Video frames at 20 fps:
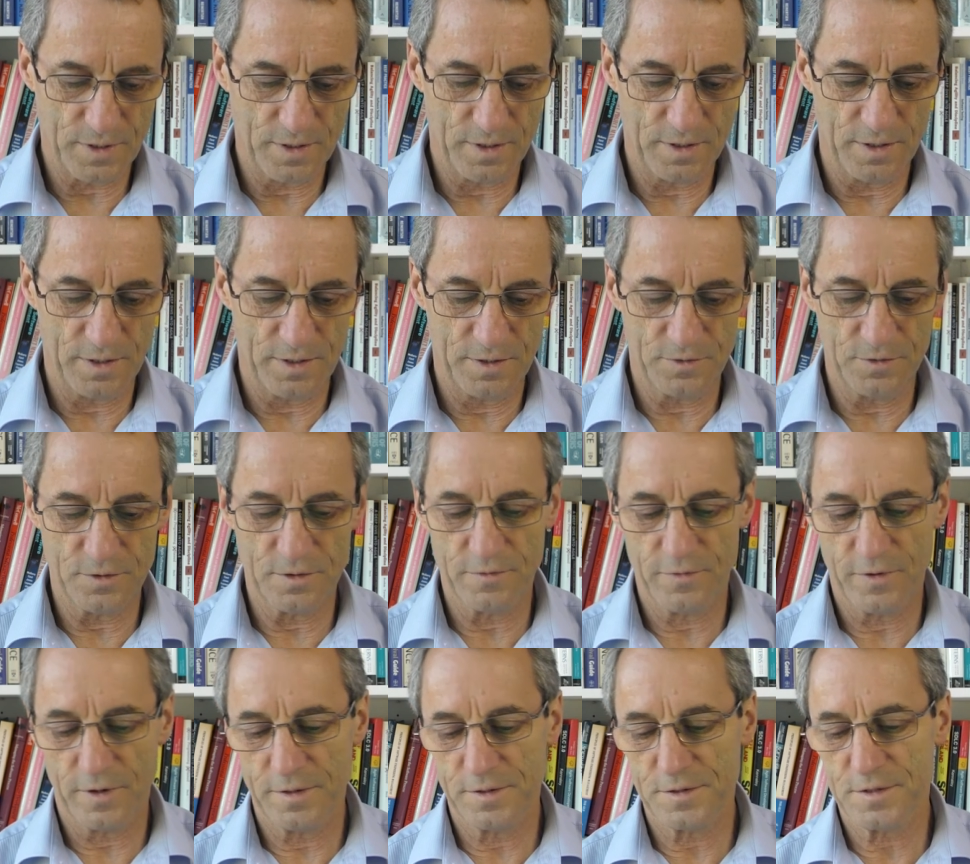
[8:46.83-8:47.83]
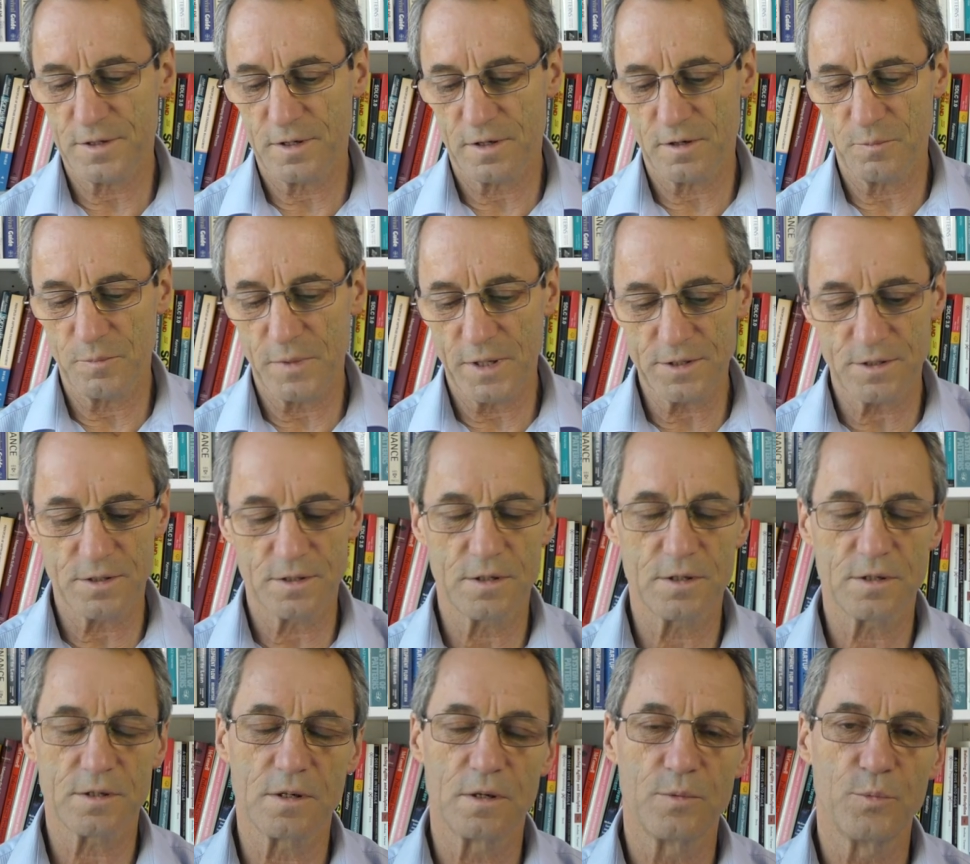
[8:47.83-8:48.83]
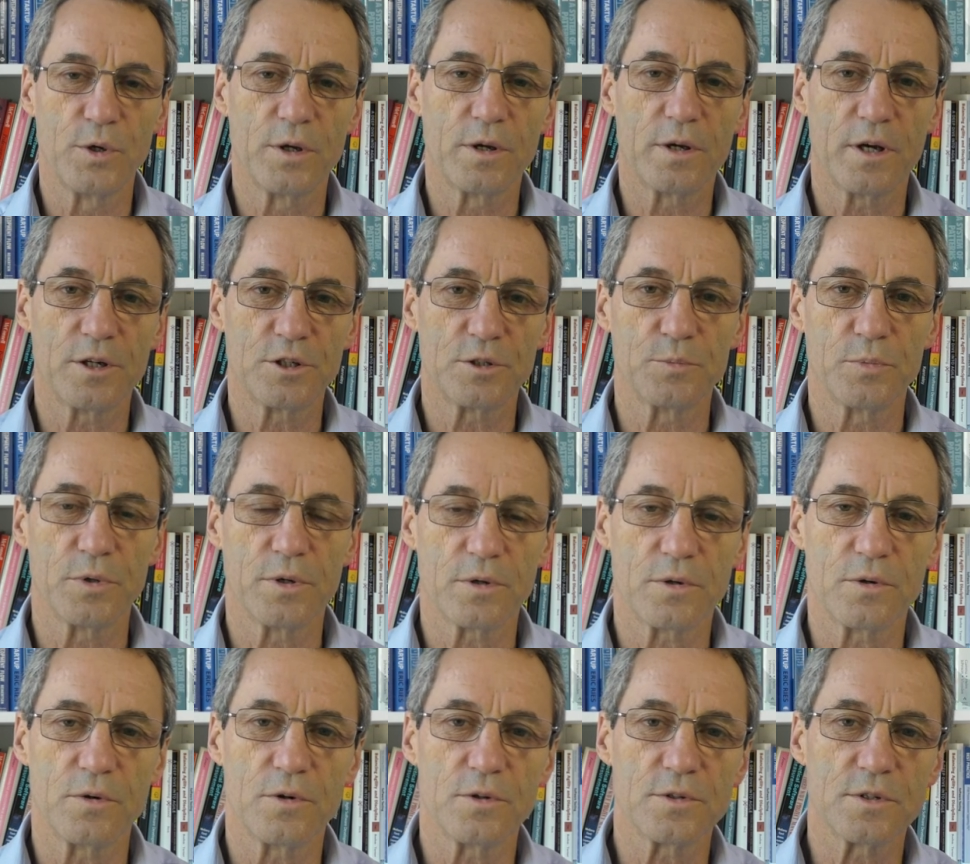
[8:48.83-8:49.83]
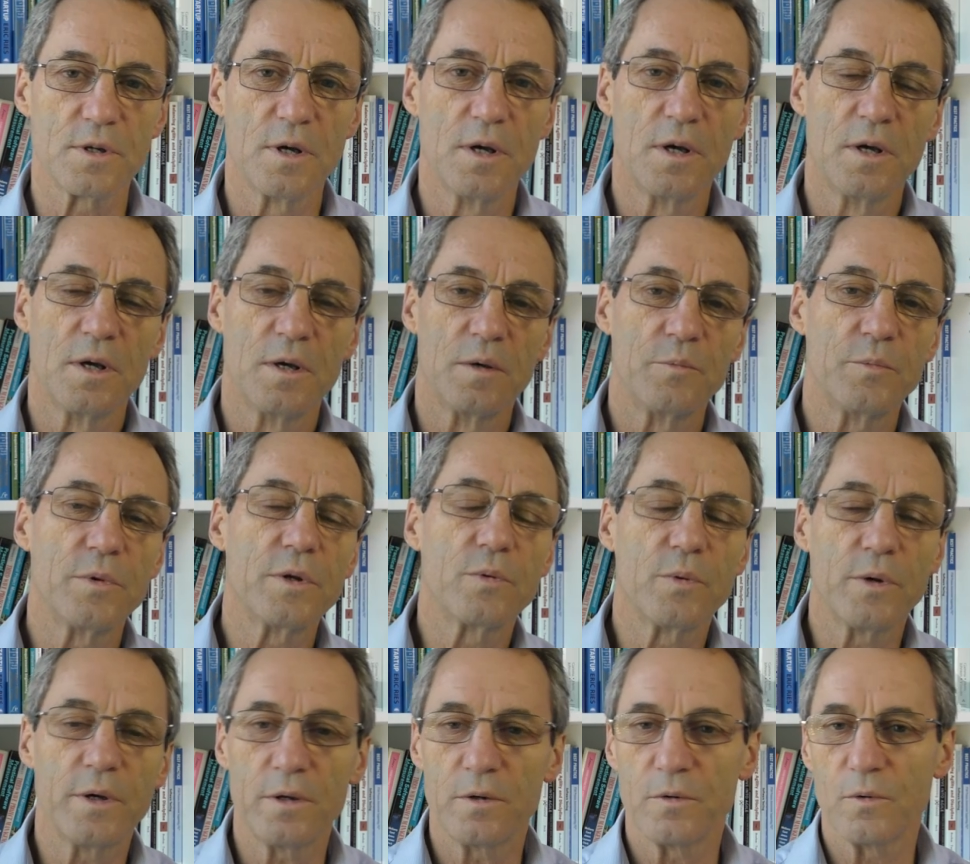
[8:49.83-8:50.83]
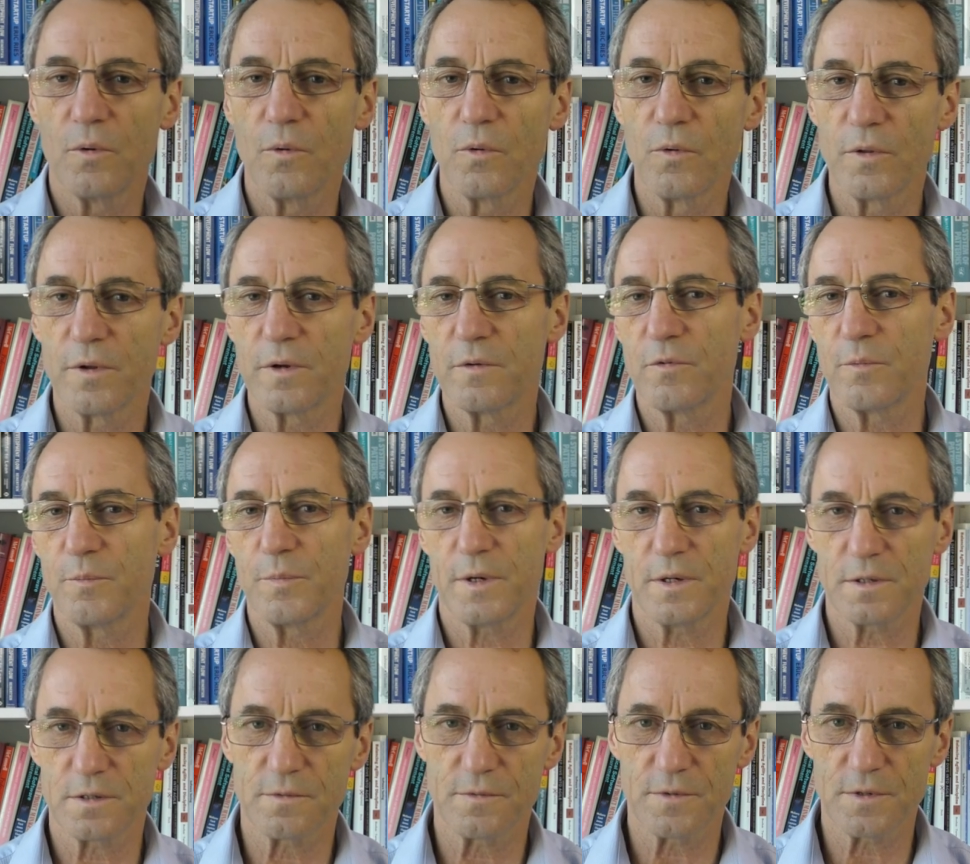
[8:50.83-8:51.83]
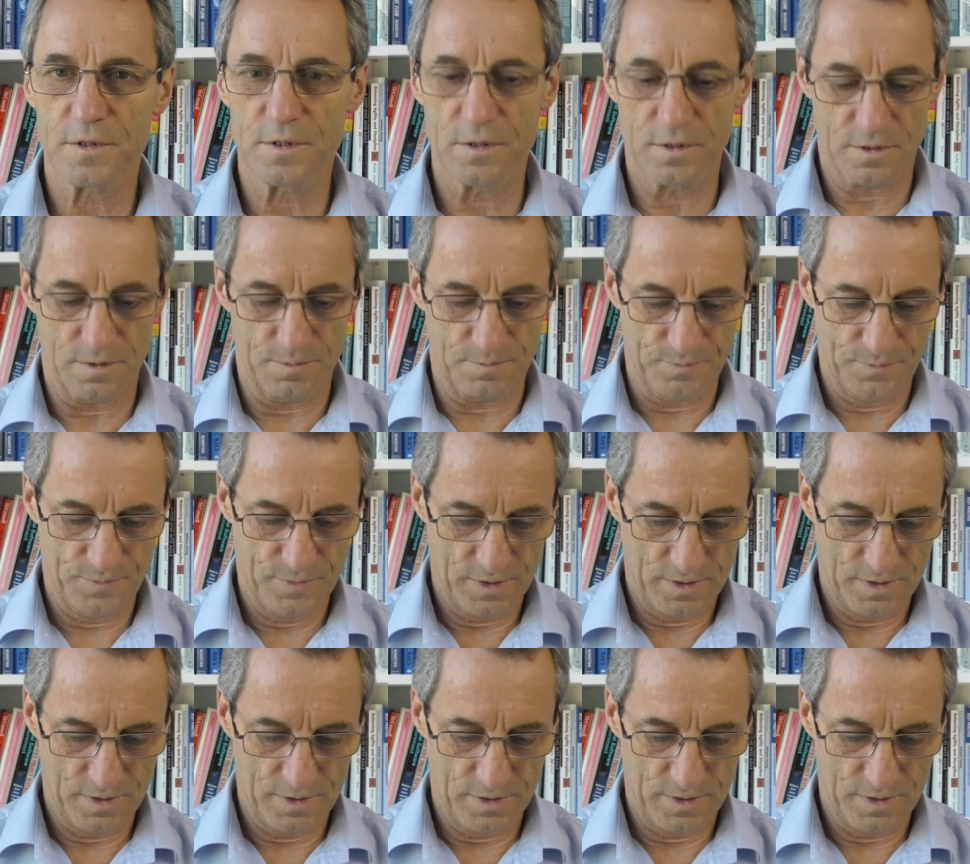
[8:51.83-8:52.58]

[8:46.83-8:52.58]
And you define the set of messages and communication protocols between all the different parts of the system.